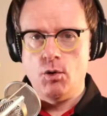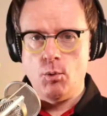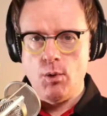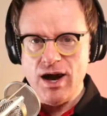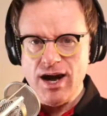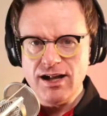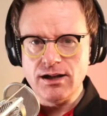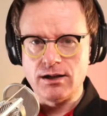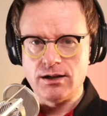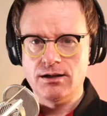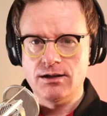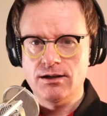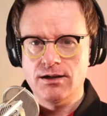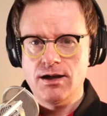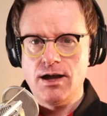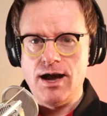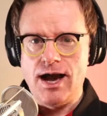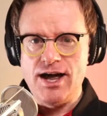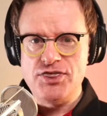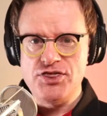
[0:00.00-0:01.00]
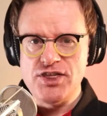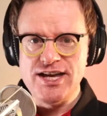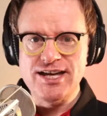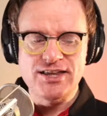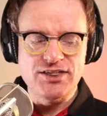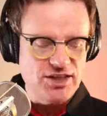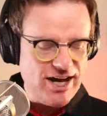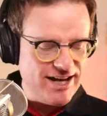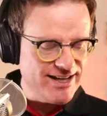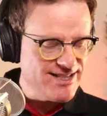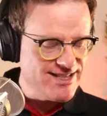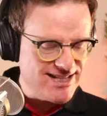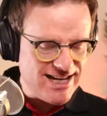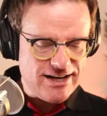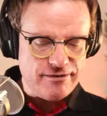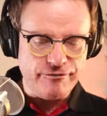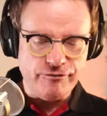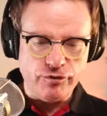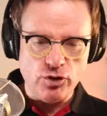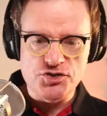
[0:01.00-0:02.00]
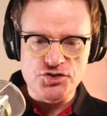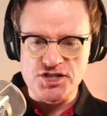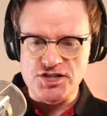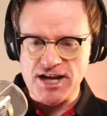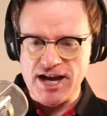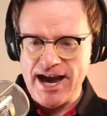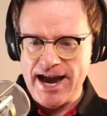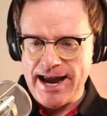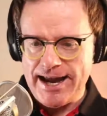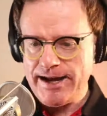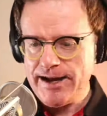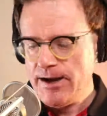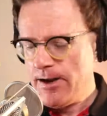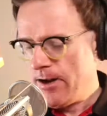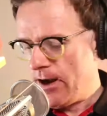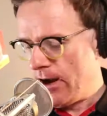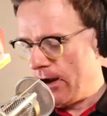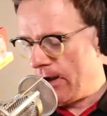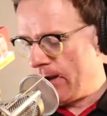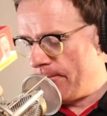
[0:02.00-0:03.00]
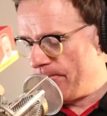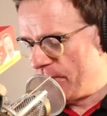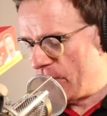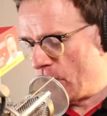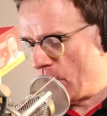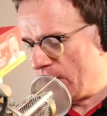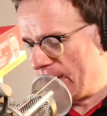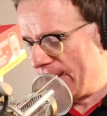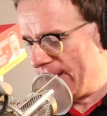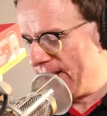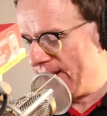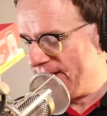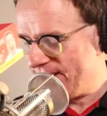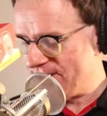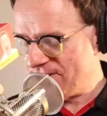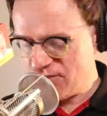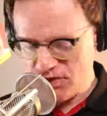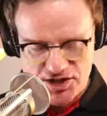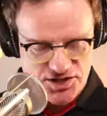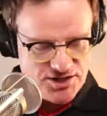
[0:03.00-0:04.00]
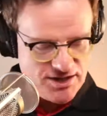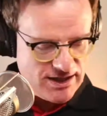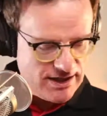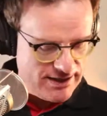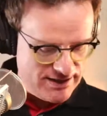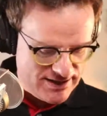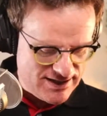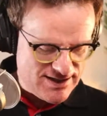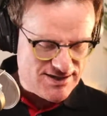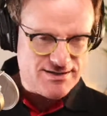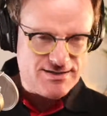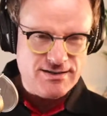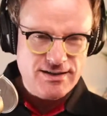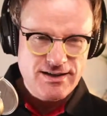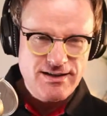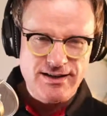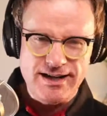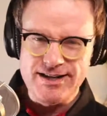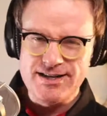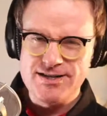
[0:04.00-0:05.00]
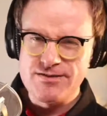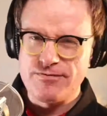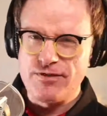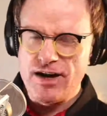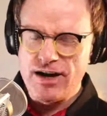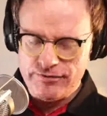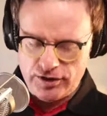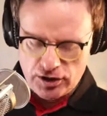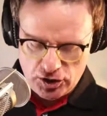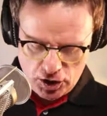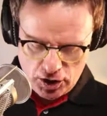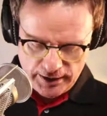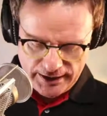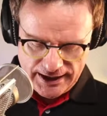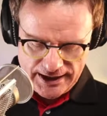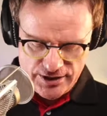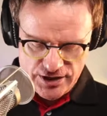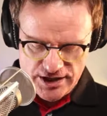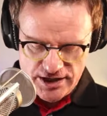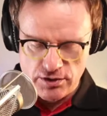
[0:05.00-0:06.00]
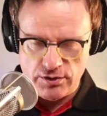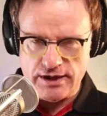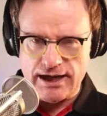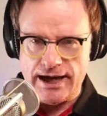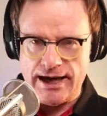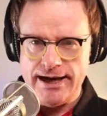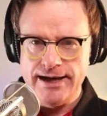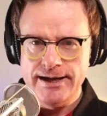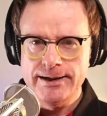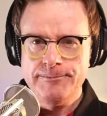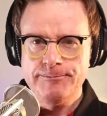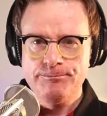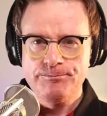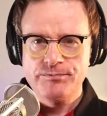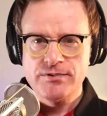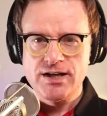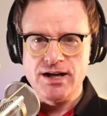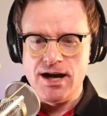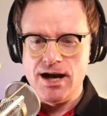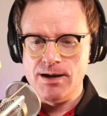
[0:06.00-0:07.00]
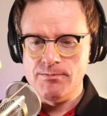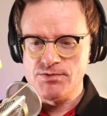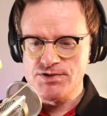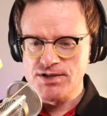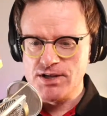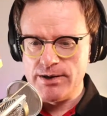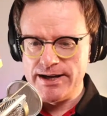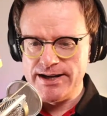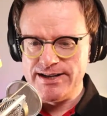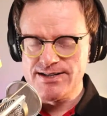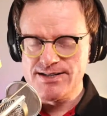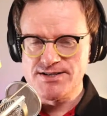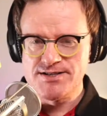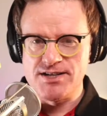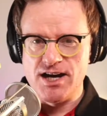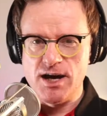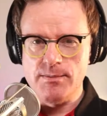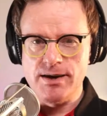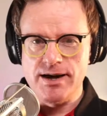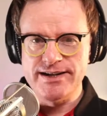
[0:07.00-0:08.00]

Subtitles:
Well, I think that is it for today. It is 5 o'clock in the UK. So it is time.